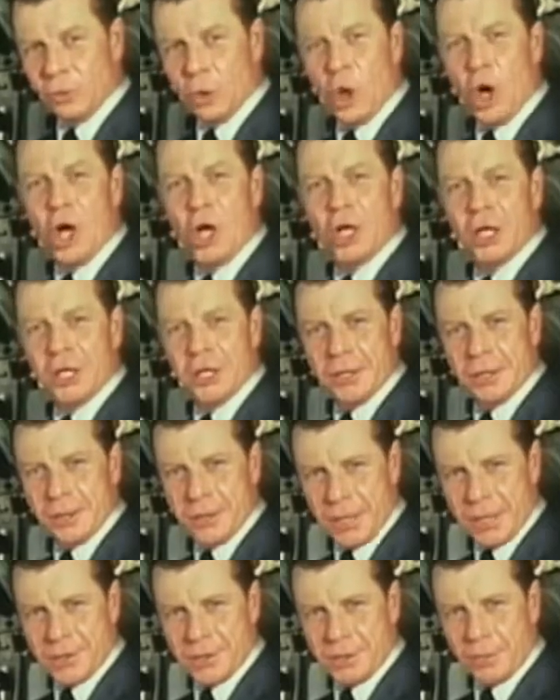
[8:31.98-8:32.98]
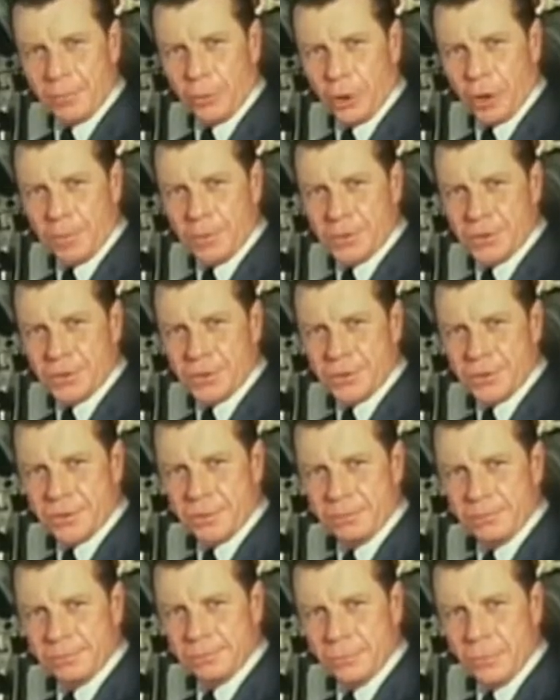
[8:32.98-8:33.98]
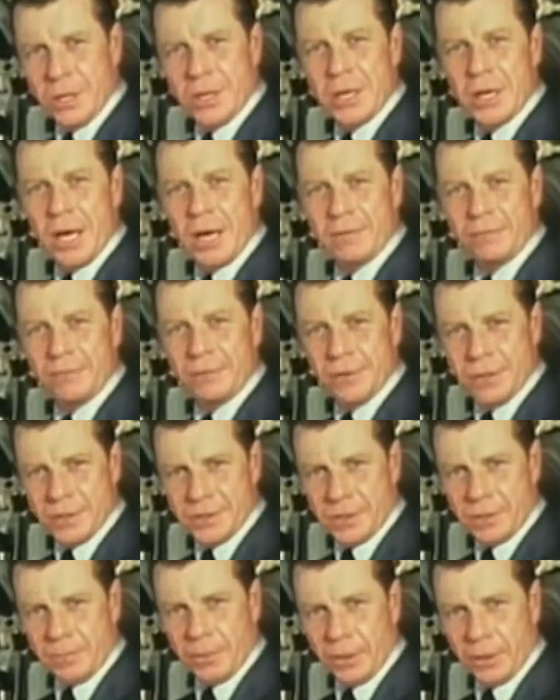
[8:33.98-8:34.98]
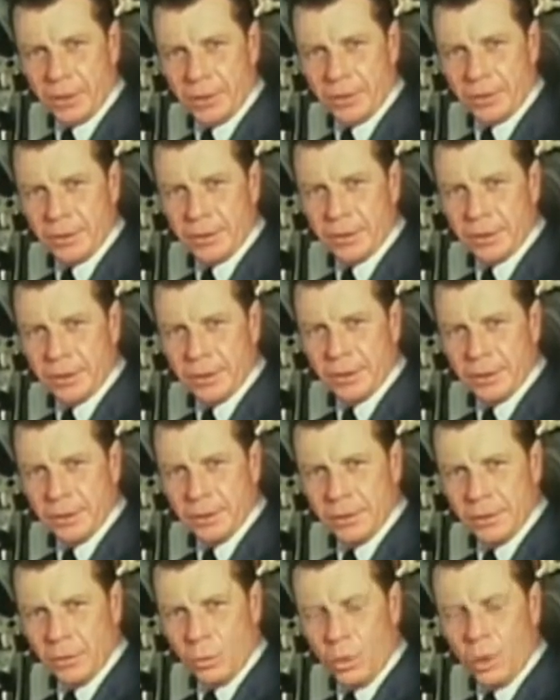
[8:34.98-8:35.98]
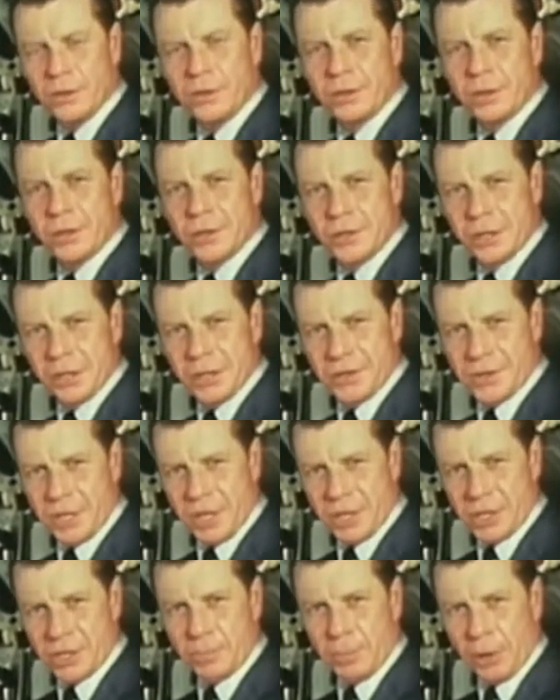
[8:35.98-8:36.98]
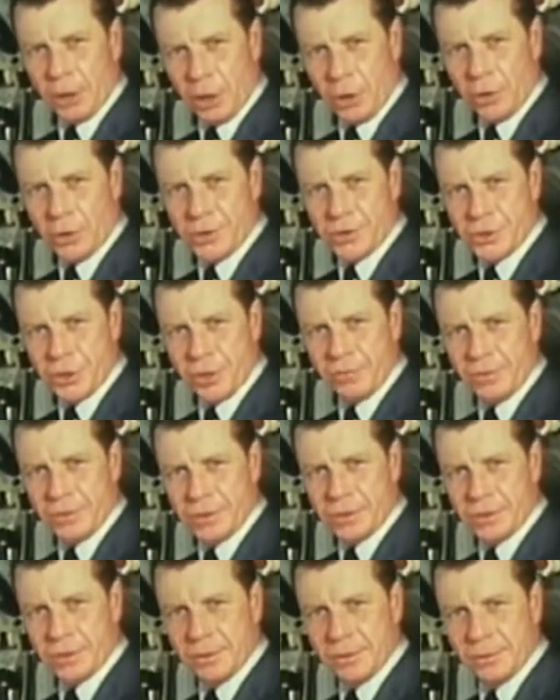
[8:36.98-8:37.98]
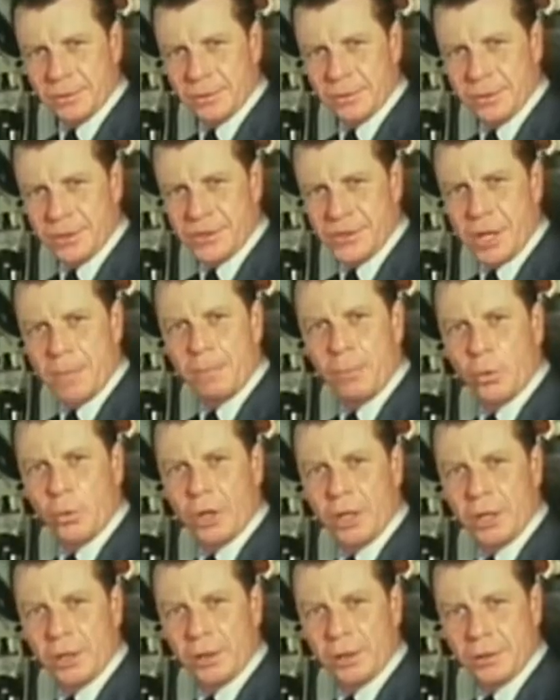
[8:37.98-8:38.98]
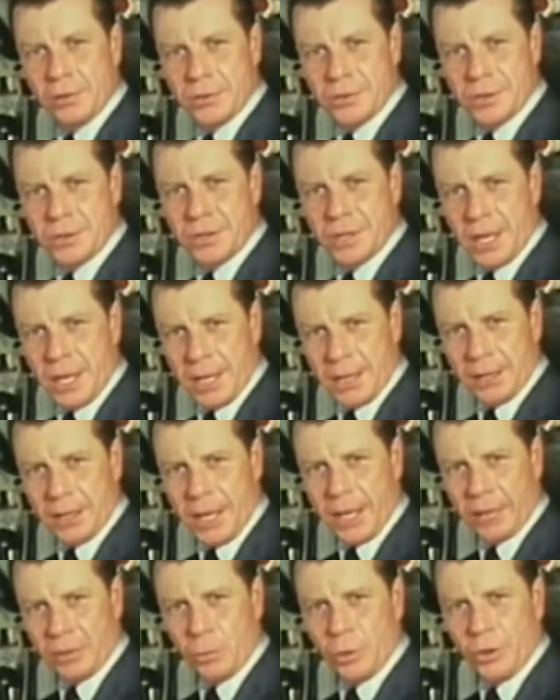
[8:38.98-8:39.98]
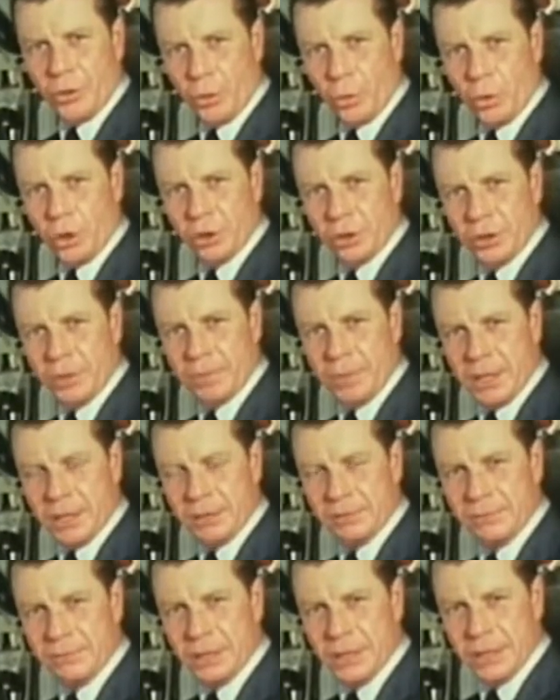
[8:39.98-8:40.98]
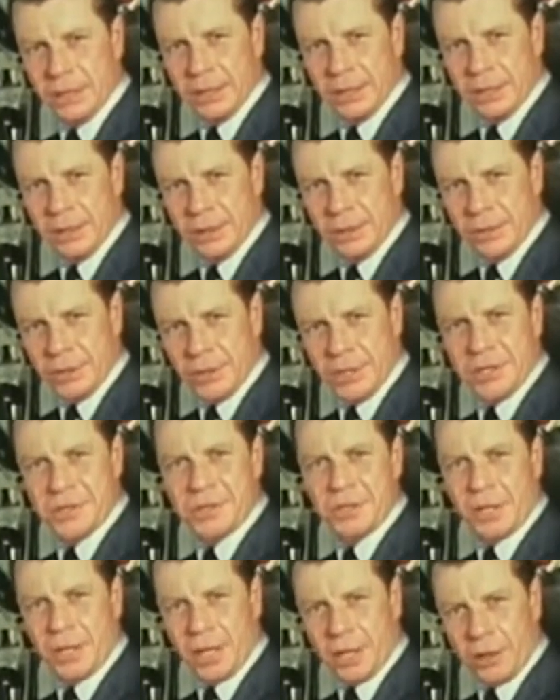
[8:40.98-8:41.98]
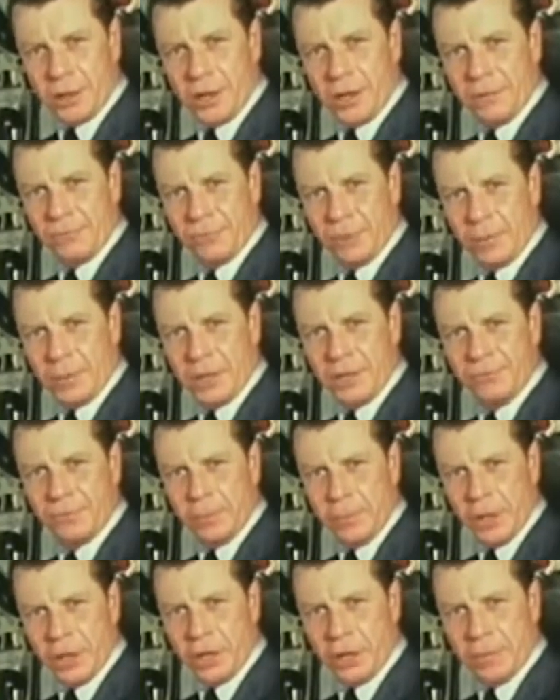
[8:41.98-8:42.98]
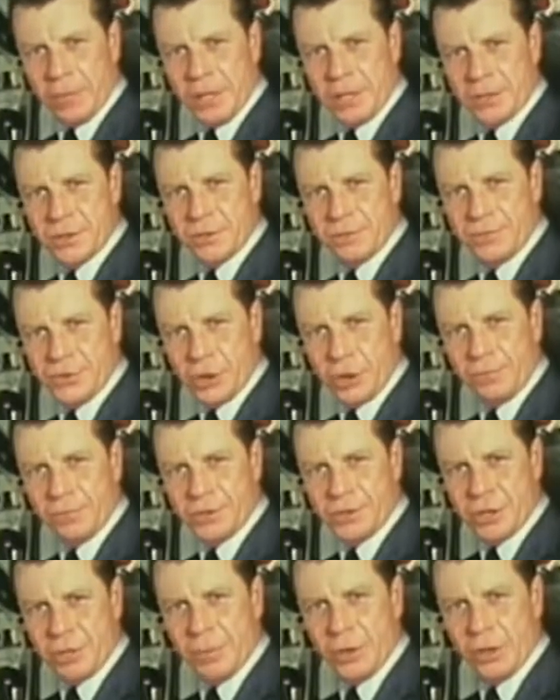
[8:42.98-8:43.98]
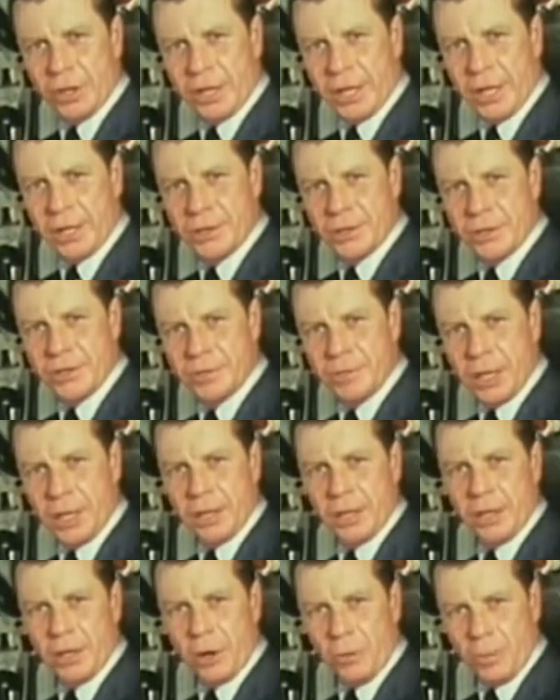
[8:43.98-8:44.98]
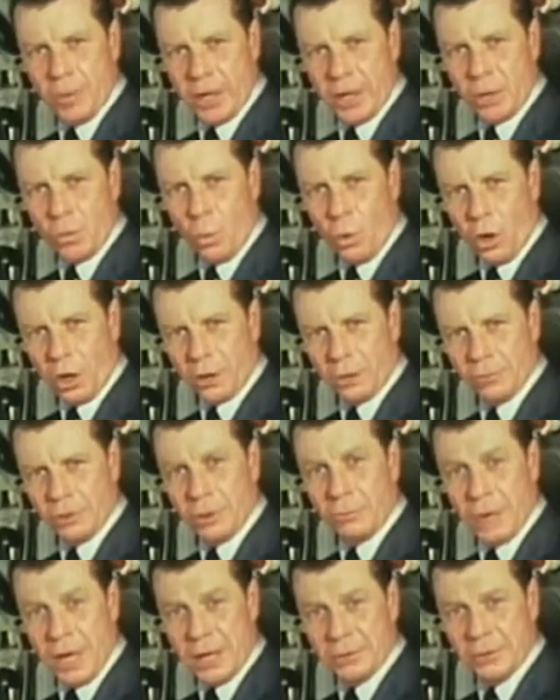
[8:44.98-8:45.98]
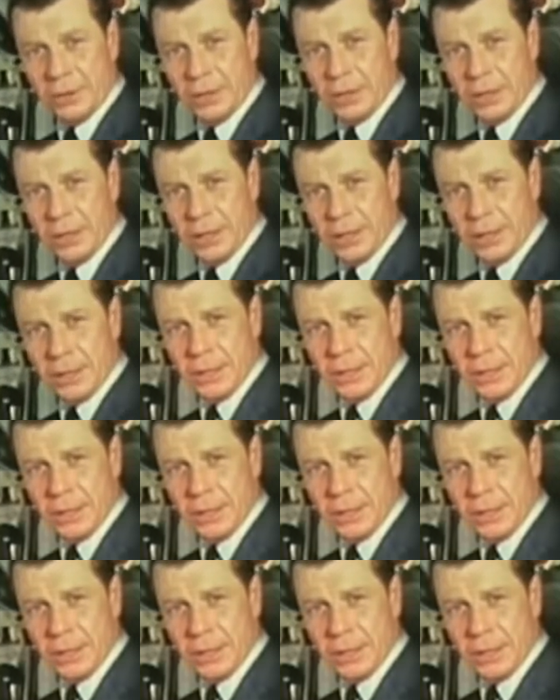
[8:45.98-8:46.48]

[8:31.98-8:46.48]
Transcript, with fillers: For all intents and purposes, we have disappeared. Once she descends below the surface, the submarine loses contact with the world above. She is cut off from the familiar means of surface communications by the opaque water around her.